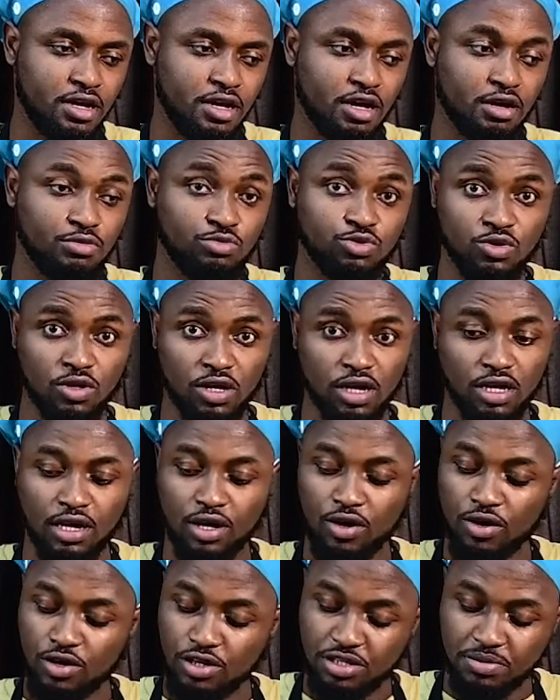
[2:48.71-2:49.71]
I'm so glad
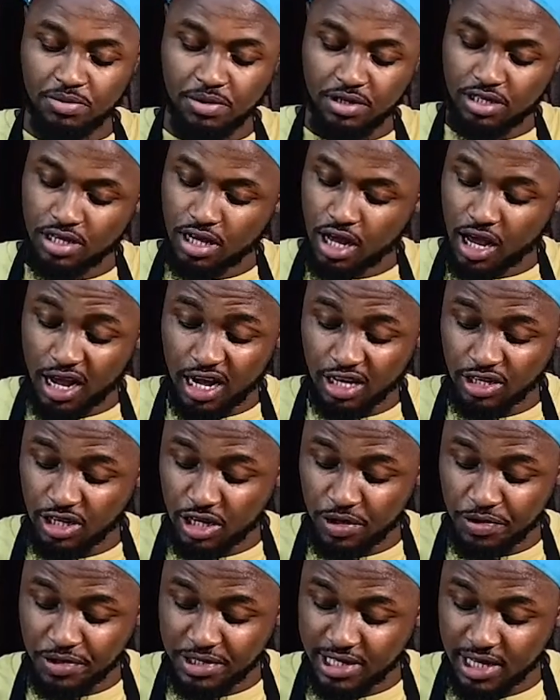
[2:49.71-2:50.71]
I got this mixer. I can
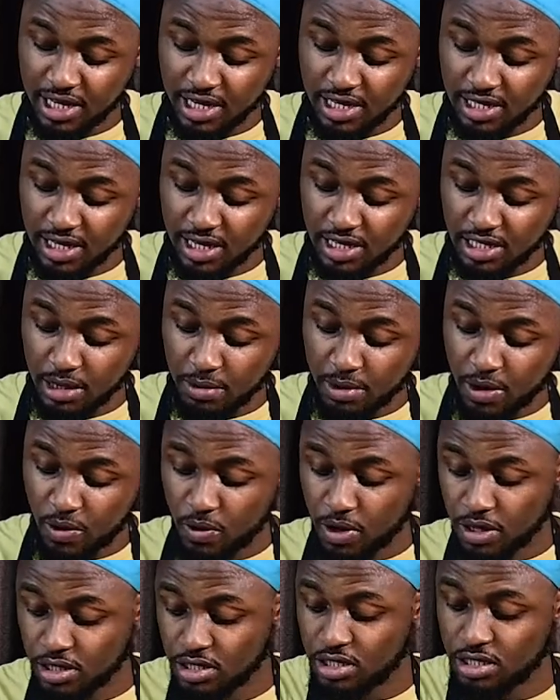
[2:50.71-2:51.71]
actually resell it anytime I
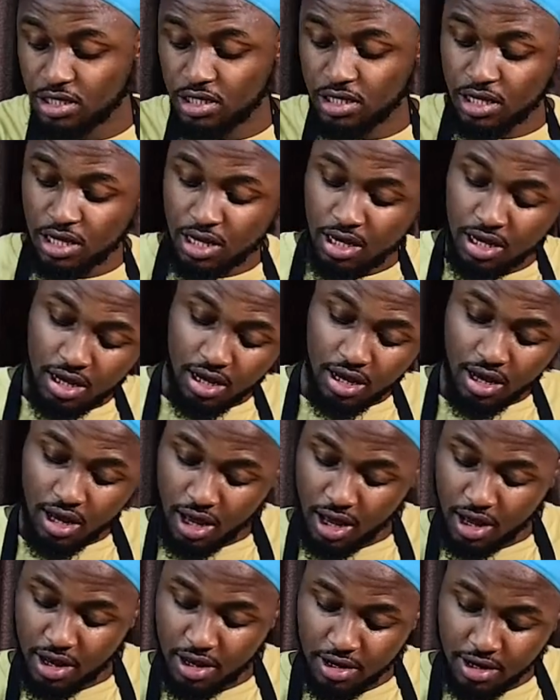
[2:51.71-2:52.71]
want.
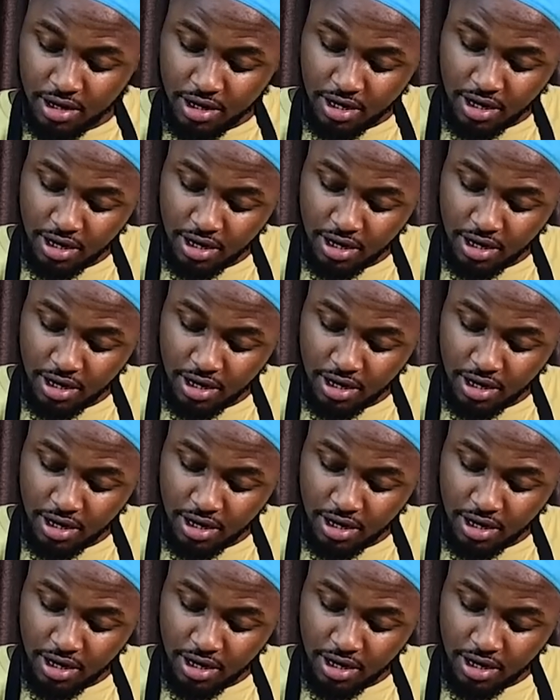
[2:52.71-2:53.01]
And